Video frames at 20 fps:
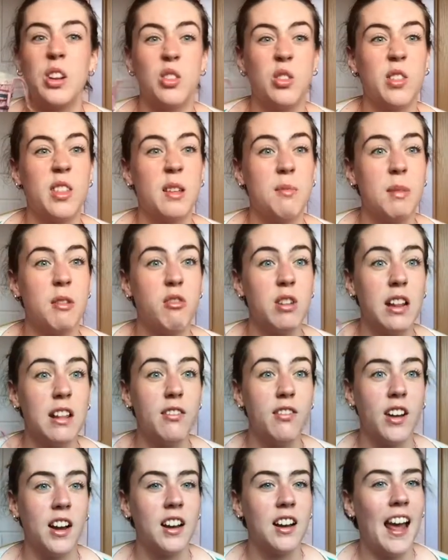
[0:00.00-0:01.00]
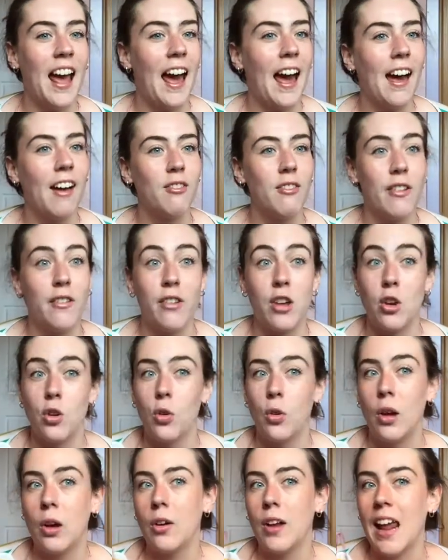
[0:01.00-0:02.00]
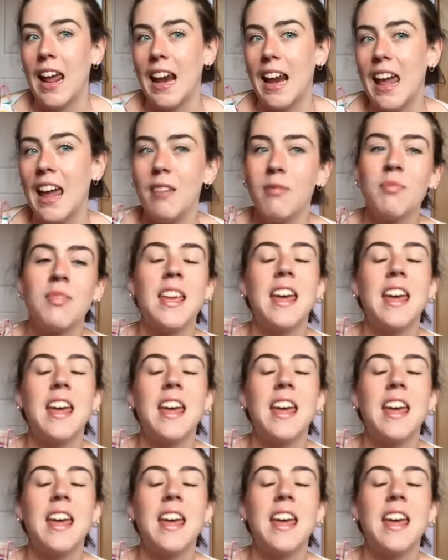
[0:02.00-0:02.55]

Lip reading: so they'd be really fun to have if you're going on any.